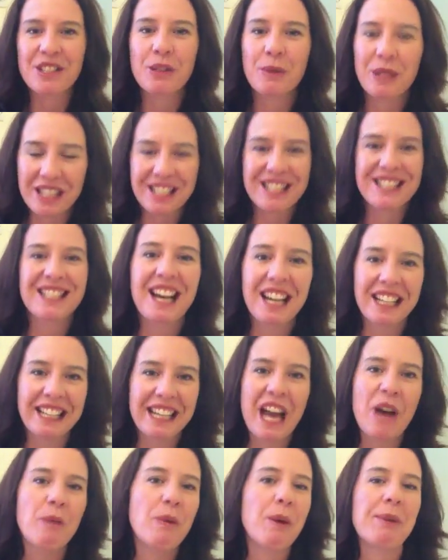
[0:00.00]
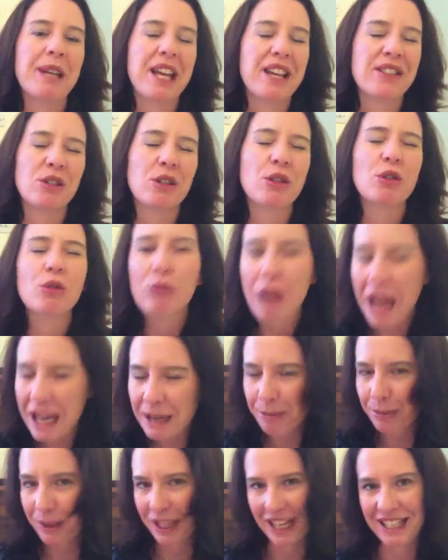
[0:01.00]
So, when you're starting out, webinars are a
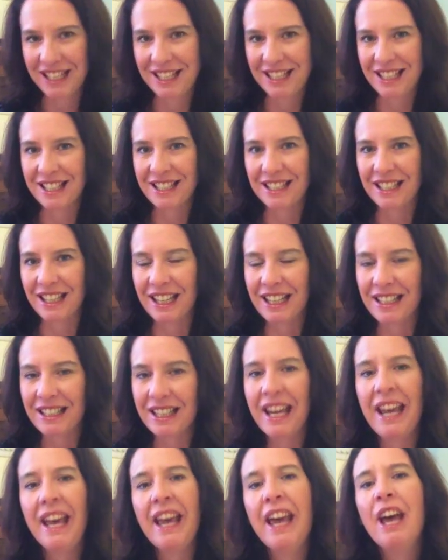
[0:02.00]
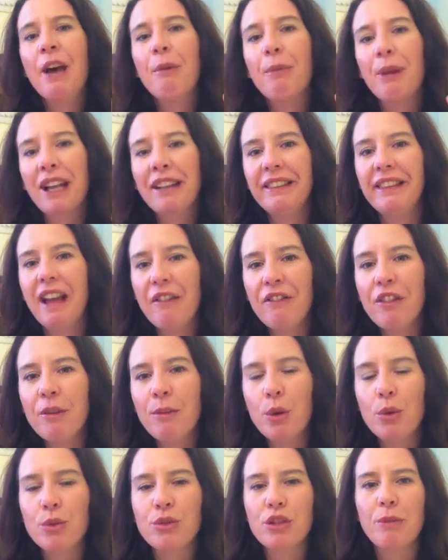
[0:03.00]
great place to start. But I love
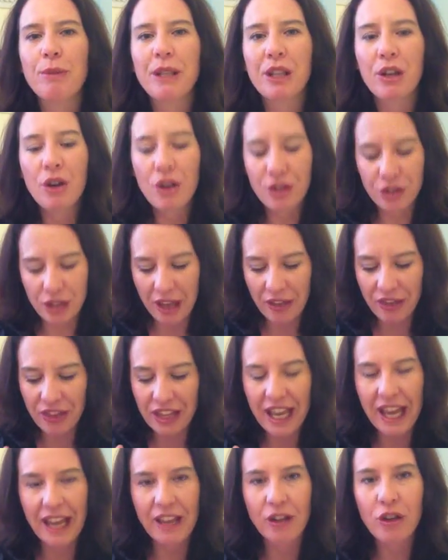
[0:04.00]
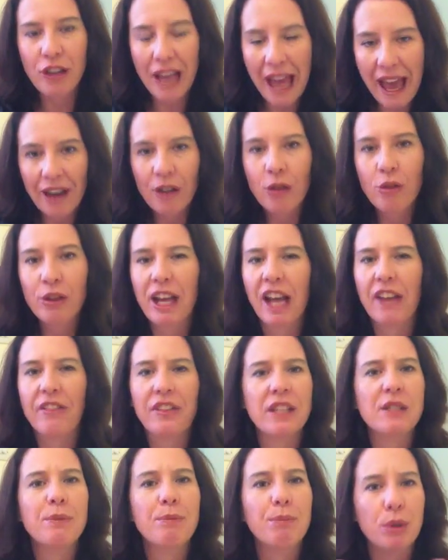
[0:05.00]
them also because at the, you can create
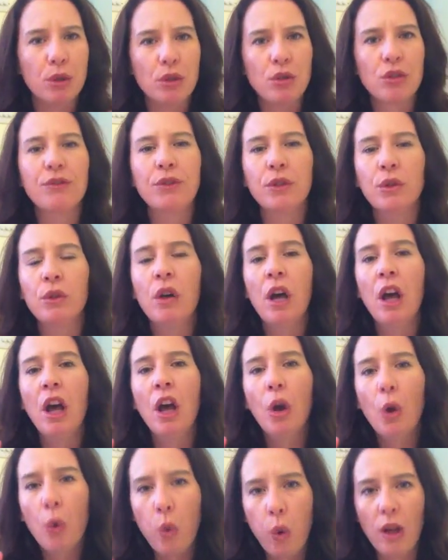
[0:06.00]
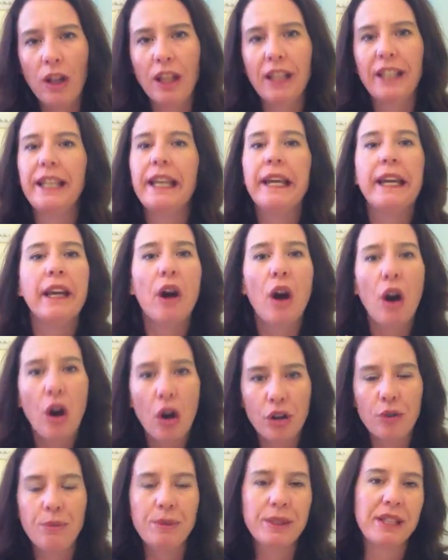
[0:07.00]
these beautiful quality
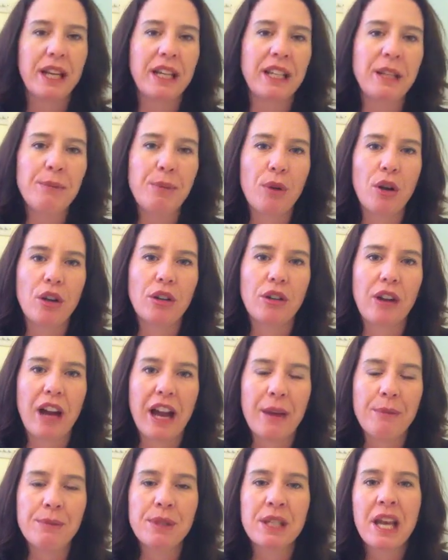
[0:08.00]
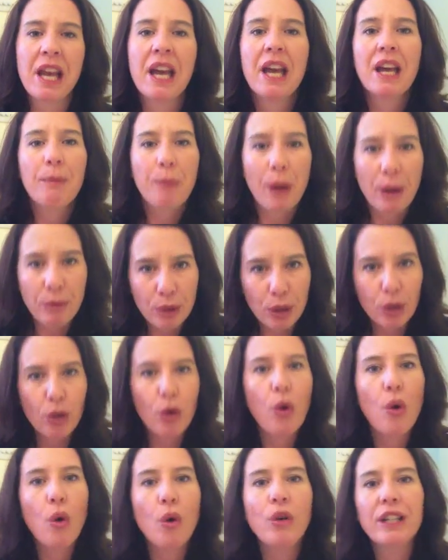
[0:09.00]
home study programs by
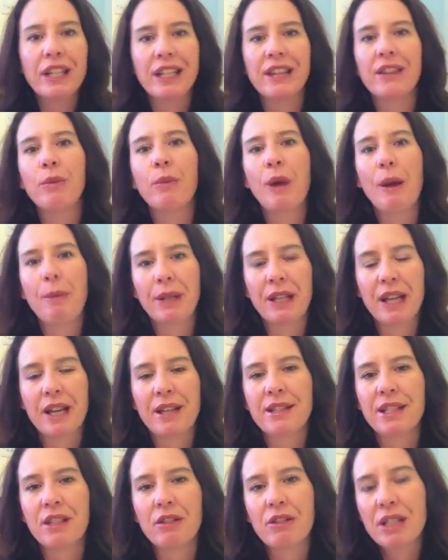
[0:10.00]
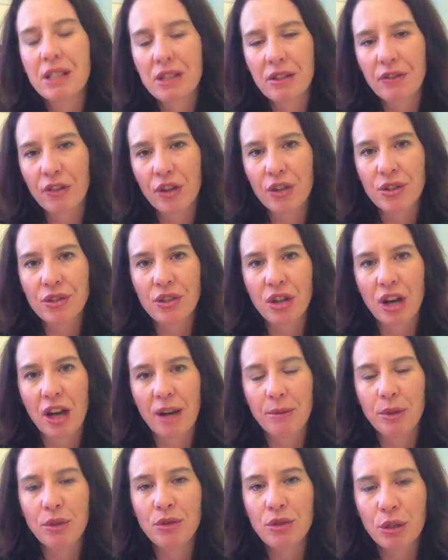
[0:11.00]
recording the webinar series the first
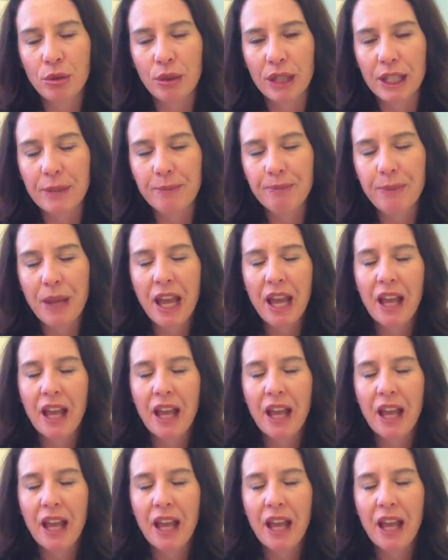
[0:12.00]
time you do it.